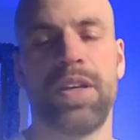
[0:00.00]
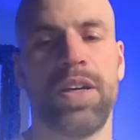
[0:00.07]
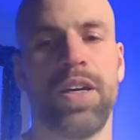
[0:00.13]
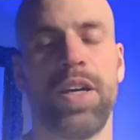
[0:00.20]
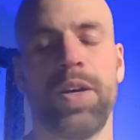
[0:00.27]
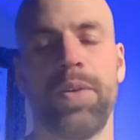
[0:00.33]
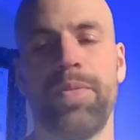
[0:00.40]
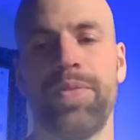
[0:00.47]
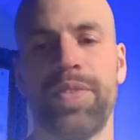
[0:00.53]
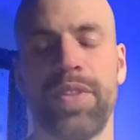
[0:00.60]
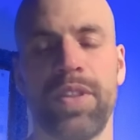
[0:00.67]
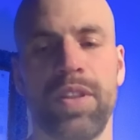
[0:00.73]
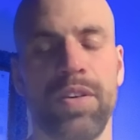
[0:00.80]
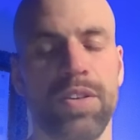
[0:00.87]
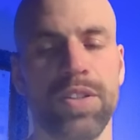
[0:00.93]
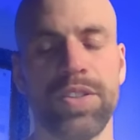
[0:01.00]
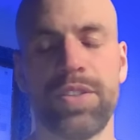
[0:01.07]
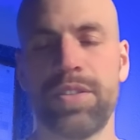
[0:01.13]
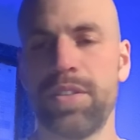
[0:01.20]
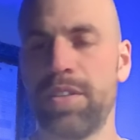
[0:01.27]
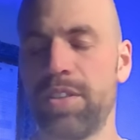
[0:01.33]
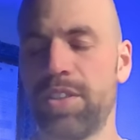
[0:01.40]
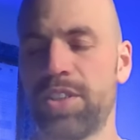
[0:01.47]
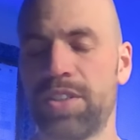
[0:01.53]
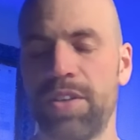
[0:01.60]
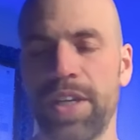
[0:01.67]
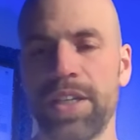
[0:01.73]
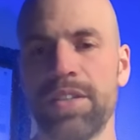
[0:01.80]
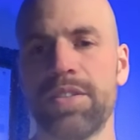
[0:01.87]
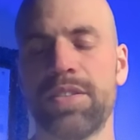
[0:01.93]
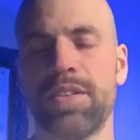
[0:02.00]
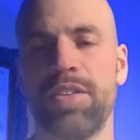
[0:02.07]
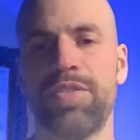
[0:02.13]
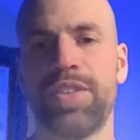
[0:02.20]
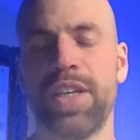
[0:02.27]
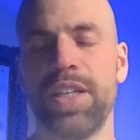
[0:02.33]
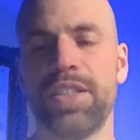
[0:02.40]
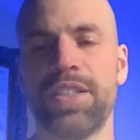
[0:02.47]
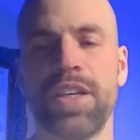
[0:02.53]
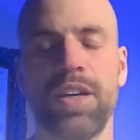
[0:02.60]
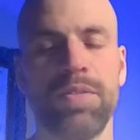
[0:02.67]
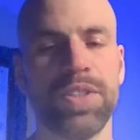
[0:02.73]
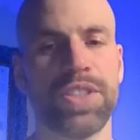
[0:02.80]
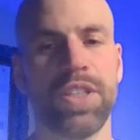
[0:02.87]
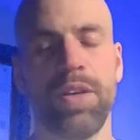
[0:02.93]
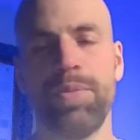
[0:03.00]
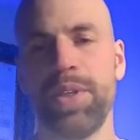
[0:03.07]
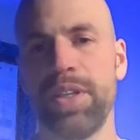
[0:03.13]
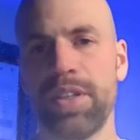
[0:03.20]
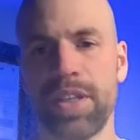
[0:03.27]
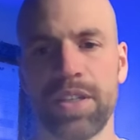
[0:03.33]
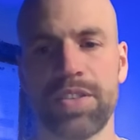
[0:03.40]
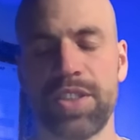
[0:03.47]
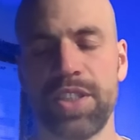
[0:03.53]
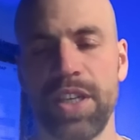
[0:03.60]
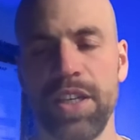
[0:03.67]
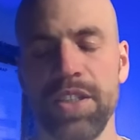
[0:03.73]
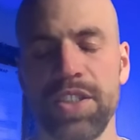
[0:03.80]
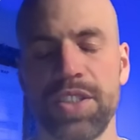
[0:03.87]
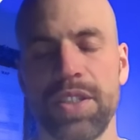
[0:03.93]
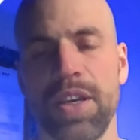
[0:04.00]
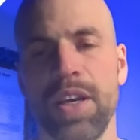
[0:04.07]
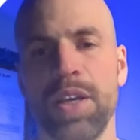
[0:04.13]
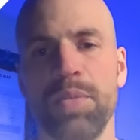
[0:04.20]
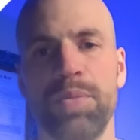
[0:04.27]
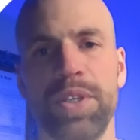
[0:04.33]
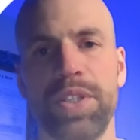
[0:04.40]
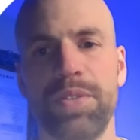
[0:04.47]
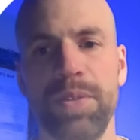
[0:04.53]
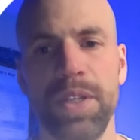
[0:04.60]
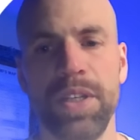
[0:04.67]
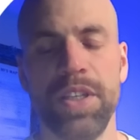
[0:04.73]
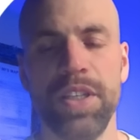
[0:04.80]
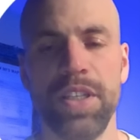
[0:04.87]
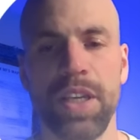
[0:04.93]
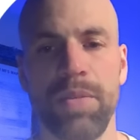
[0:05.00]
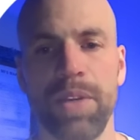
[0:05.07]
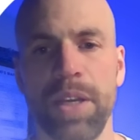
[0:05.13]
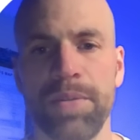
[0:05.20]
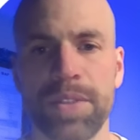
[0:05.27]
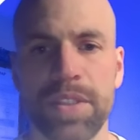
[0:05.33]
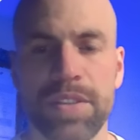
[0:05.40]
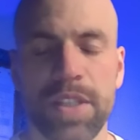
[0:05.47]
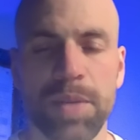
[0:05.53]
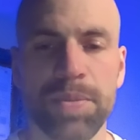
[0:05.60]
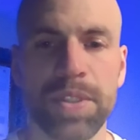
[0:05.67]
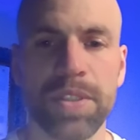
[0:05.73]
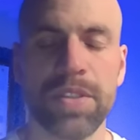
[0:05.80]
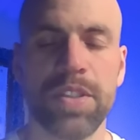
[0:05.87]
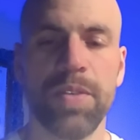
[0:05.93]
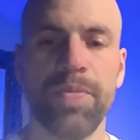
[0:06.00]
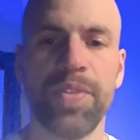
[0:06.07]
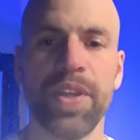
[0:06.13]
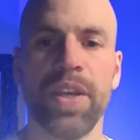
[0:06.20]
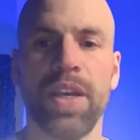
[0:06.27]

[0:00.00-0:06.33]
are those strings of data which are being exchanged between EWM and the subsystem,